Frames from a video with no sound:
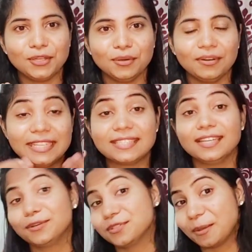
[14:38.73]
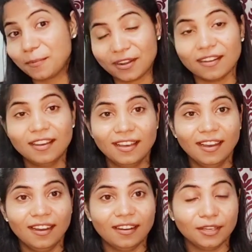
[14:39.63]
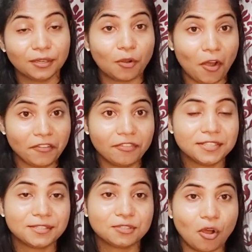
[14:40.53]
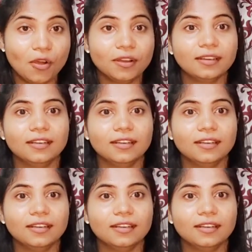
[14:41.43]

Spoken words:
listening to some conference talk.